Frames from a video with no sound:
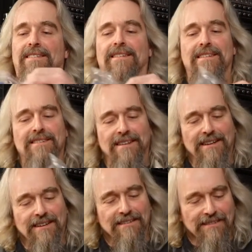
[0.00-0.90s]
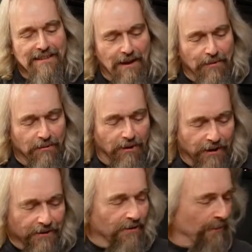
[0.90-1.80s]
It got me
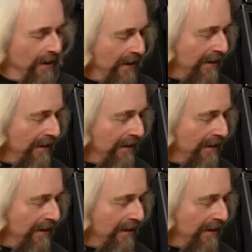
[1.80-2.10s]
wondering, man.